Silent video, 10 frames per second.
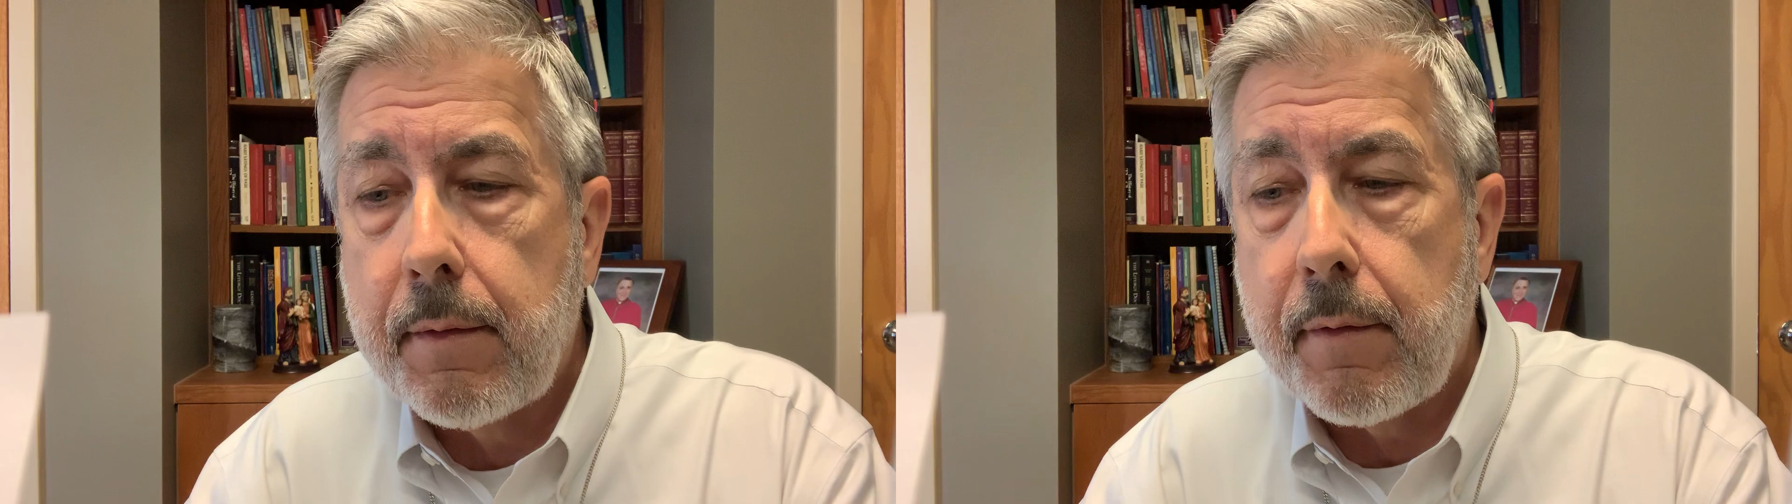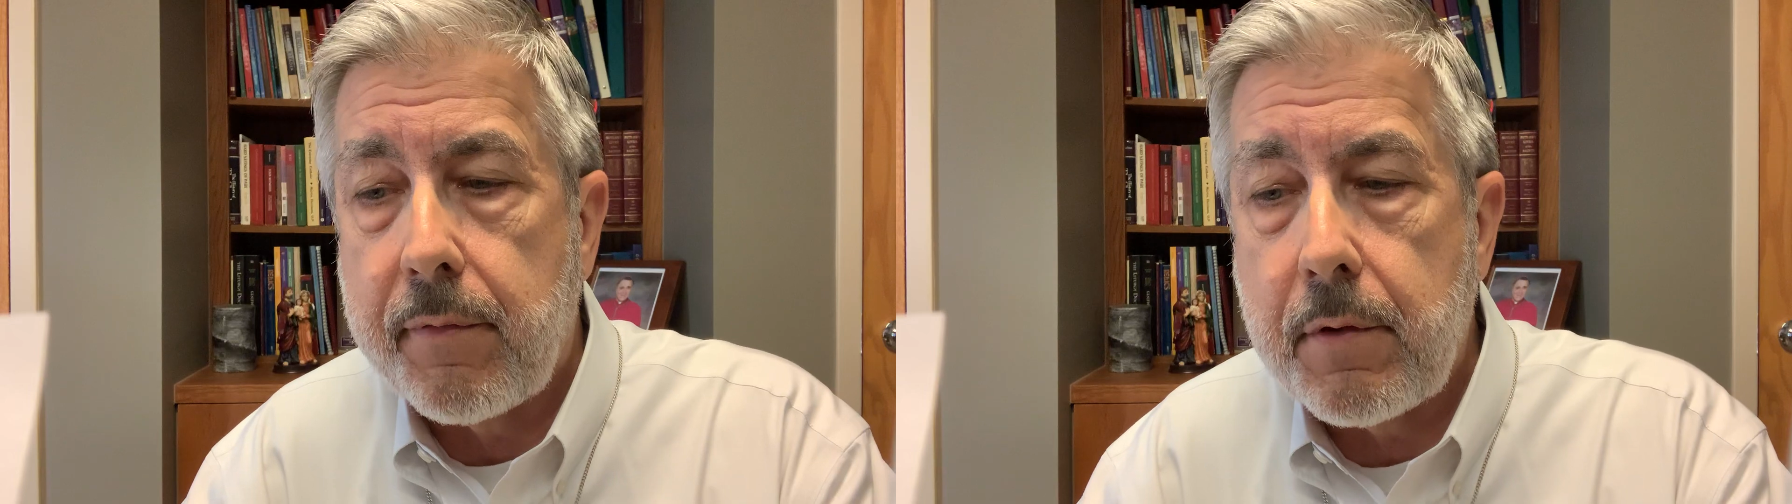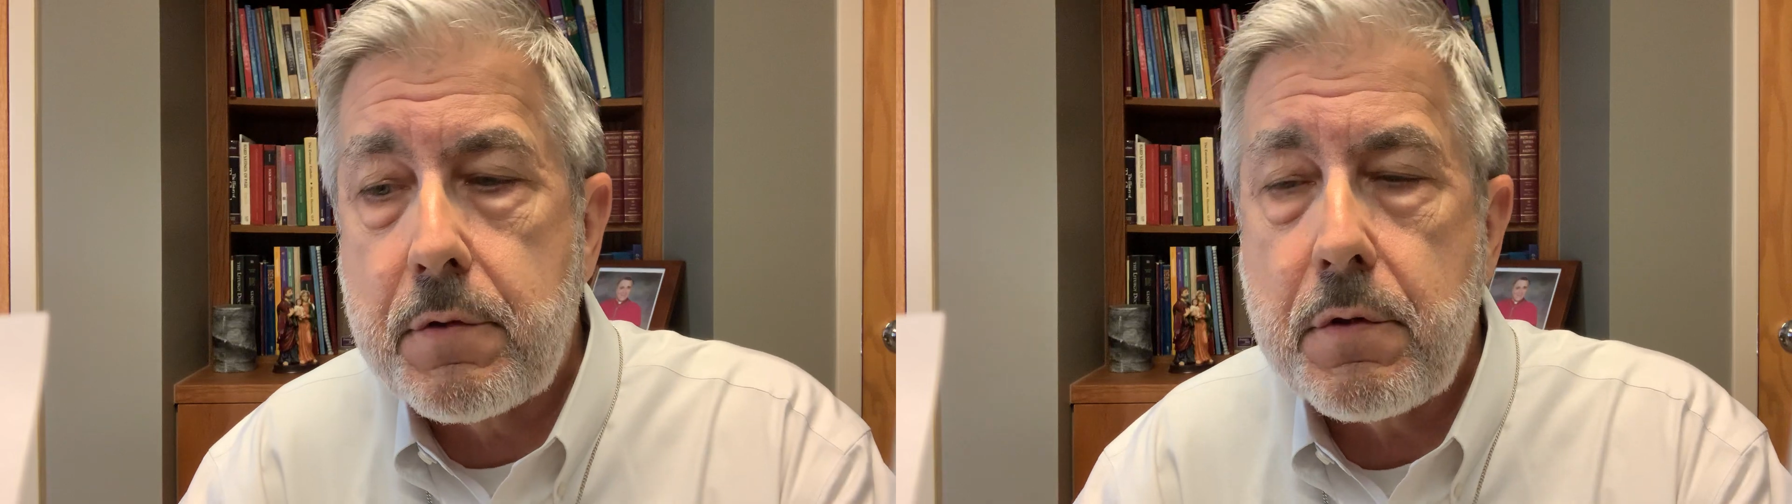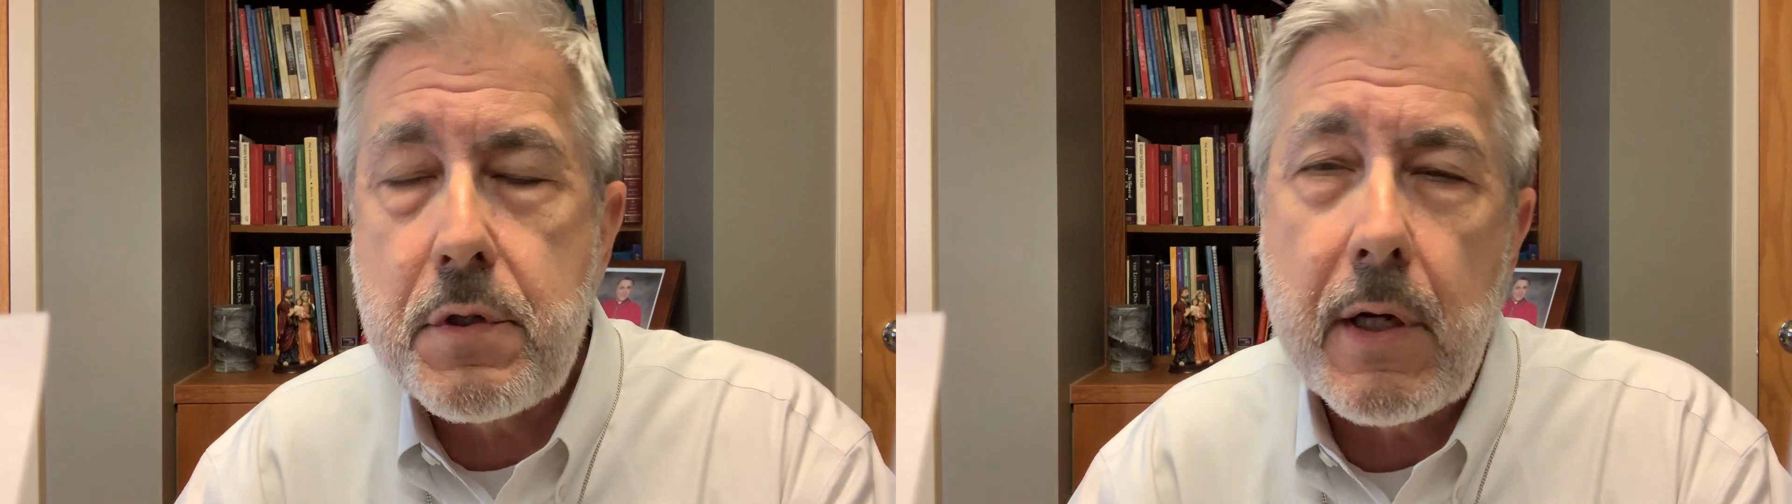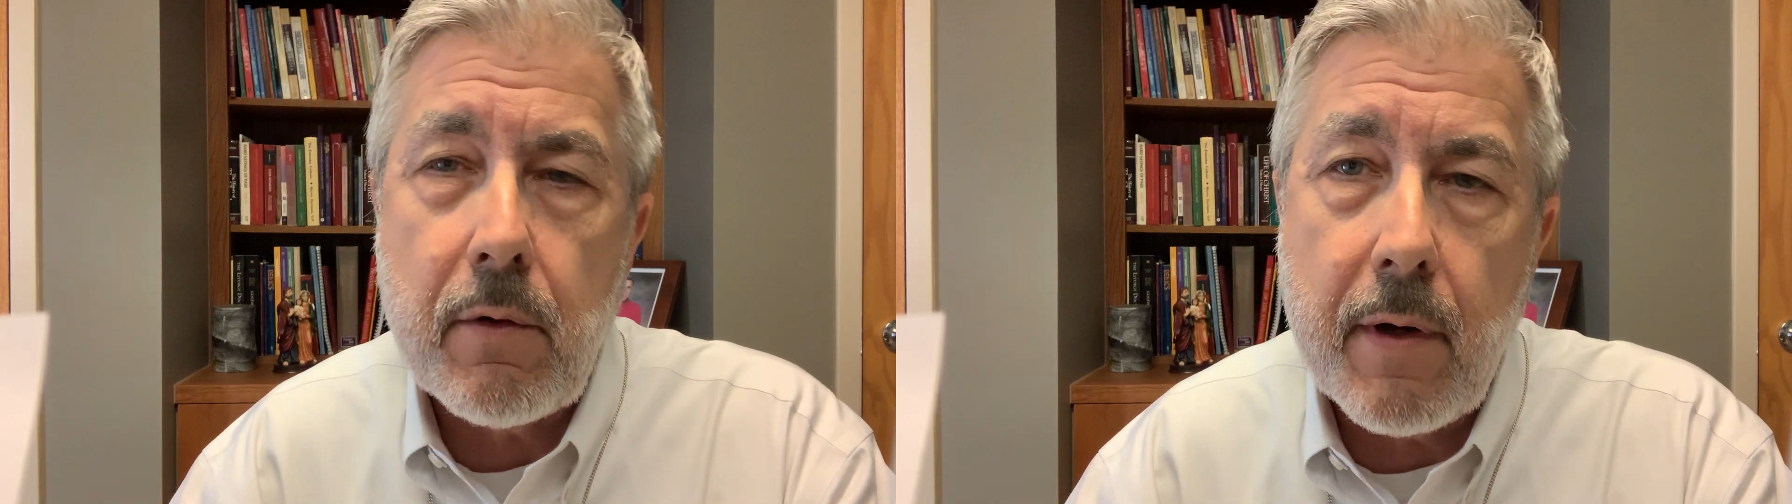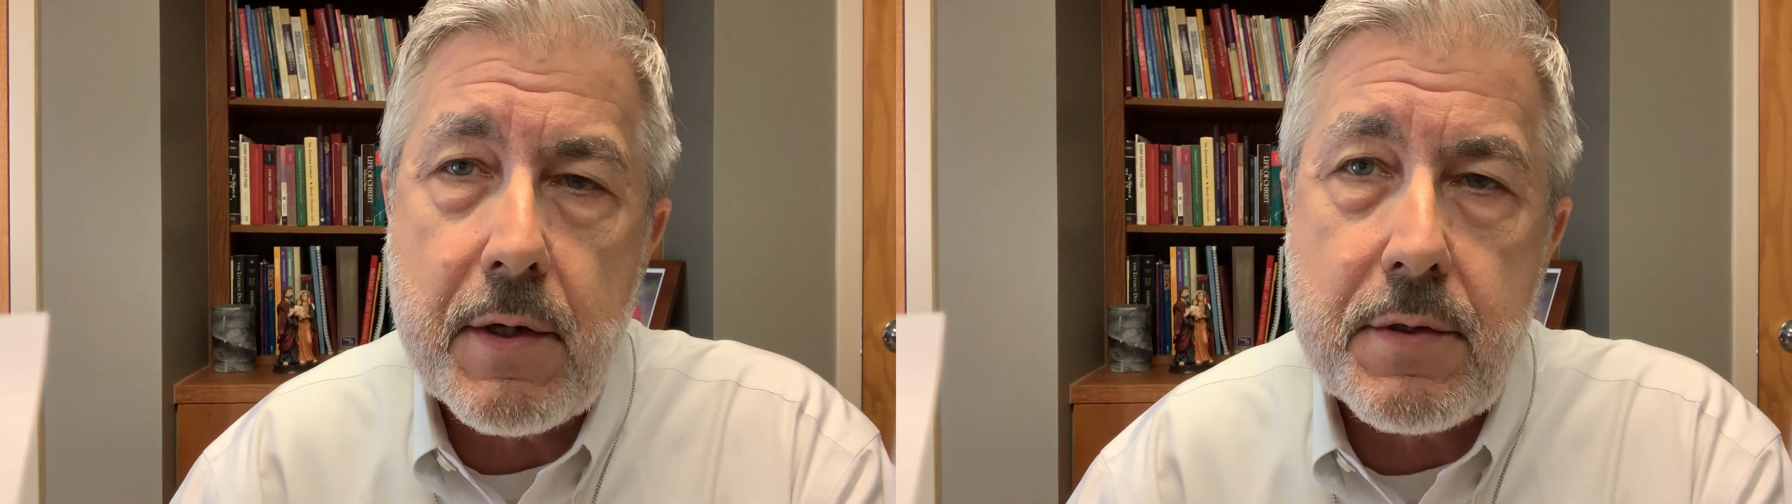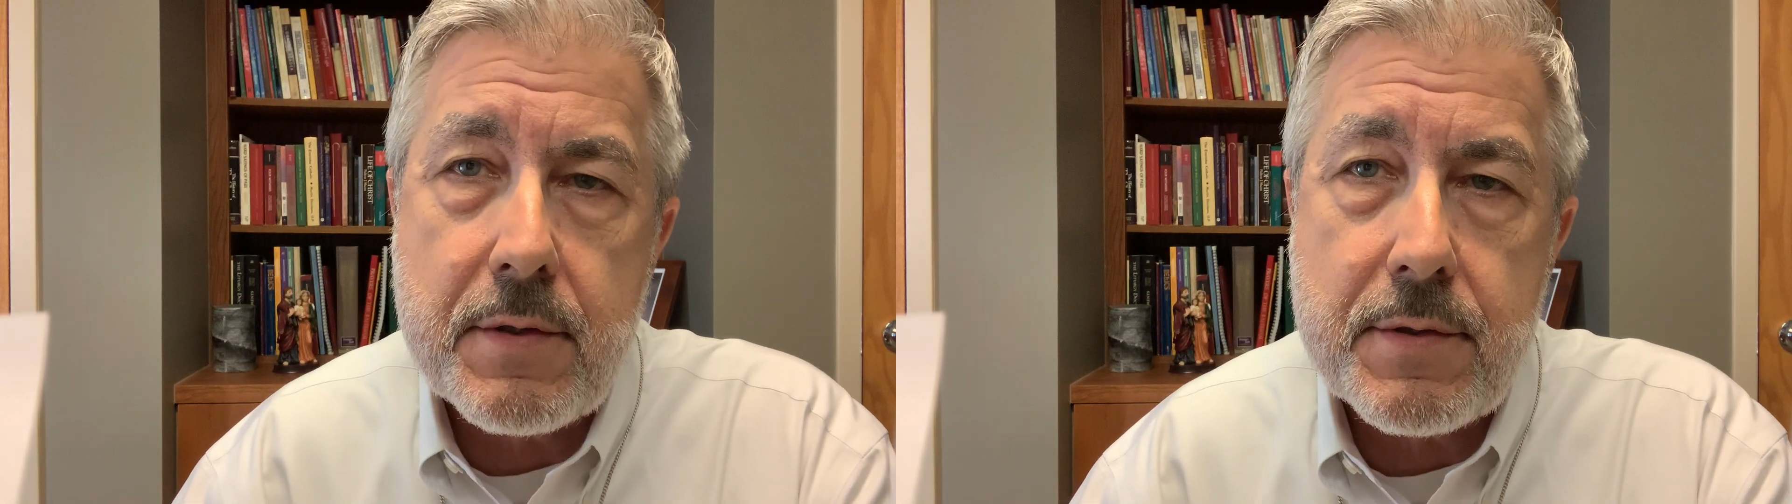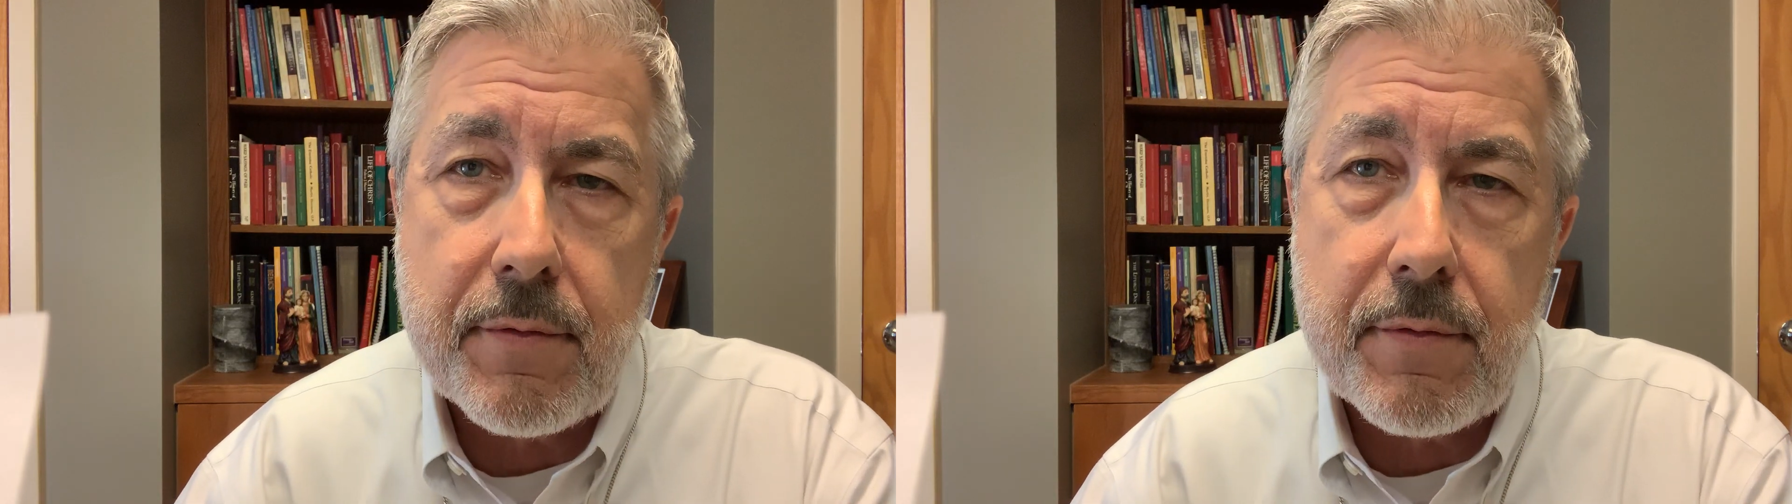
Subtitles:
the future generations